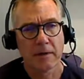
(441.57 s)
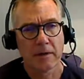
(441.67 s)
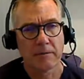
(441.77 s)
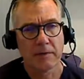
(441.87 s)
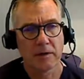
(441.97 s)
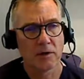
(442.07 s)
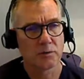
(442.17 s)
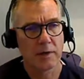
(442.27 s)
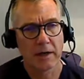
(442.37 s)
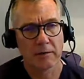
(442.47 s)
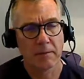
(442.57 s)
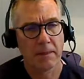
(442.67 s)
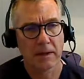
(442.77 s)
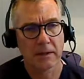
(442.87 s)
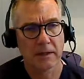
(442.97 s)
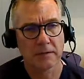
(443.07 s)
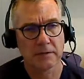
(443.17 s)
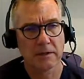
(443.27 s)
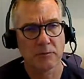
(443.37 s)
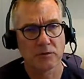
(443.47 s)
um, goes with our, our color
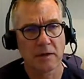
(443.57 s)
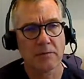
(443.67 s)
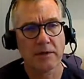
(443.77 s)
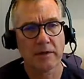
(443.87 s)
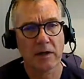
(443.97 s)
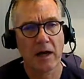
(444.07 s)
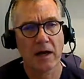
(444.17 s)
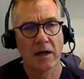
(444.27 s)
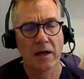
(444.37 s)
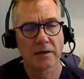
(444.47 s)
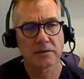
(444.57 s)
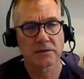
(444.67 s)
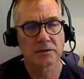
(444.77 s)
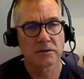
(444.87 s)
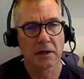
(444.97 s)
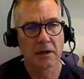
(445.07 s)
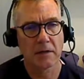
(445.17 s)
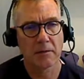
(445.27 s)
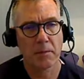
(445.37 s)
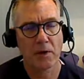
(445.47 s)
scheme or something that highlights
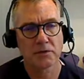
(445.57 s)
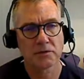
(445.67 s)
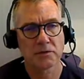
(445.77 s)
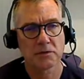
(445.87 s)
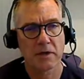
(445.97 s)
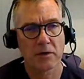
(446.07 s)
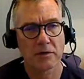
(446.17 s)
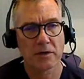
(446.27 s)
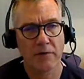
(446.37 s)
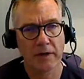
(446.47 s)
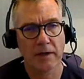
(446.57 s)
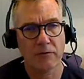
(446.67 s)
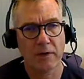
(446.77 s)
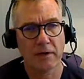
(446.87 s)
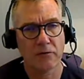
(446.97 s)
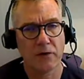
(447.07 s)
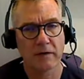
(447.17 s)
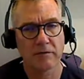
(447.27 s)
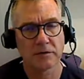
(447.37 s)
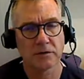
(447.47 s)
uh, posts that are directly re
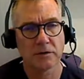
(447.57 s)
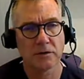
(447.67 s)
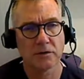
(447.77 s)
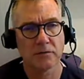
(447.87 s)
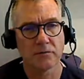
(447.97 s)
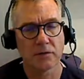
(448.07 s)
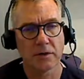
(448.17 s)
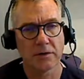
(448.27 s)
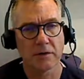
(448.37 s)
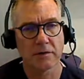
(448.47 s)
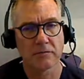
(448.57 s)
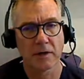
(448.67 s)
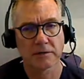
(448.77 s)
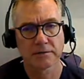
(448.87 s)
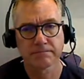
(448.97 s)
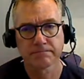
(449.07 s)
relevant to you for clinical advice.